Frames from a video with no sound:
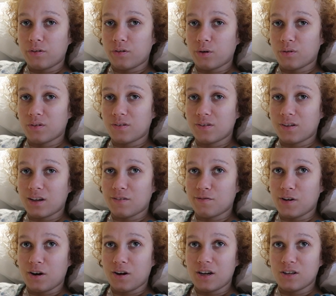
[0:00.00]
so this is like a
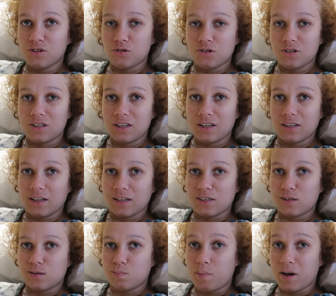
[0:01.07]
very interesting and like
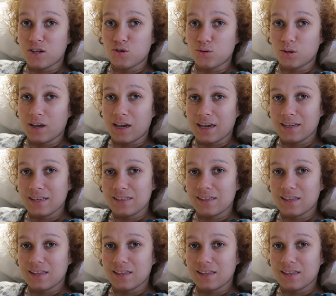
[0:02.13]
special case